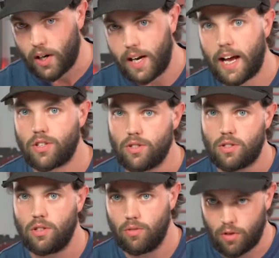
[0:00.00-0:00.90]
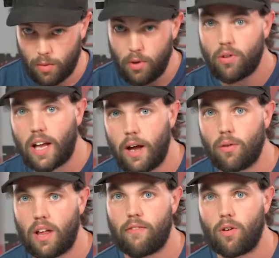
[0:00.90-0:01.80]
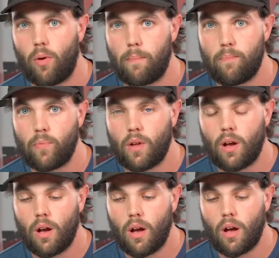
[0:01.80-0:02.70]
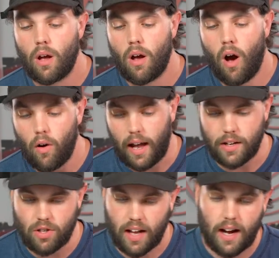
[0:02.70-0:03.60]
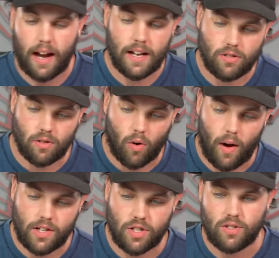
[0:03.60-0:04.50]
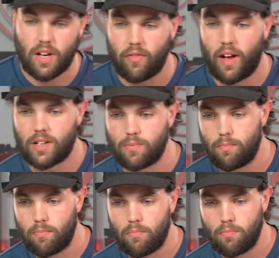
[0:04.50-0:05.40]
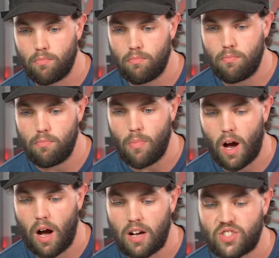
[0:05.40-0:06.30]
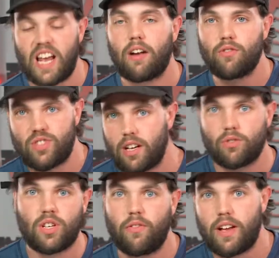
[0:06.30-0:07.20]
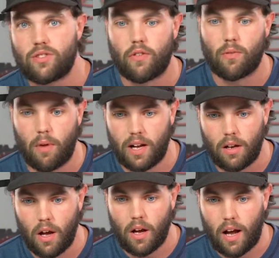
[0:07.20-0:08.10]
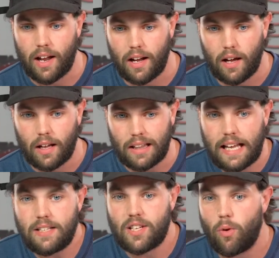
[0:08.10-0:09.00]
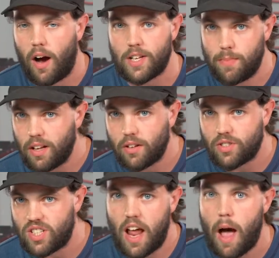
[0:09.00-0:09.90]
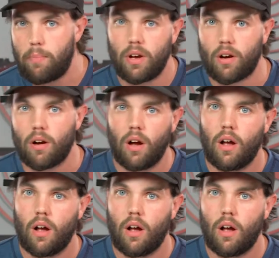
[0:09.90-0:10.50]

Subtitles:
connections to communicate with everyone. Okay, so that kind of answers the question. ZFS, a standard single ZFS server might kind of latency-wise be a little snappier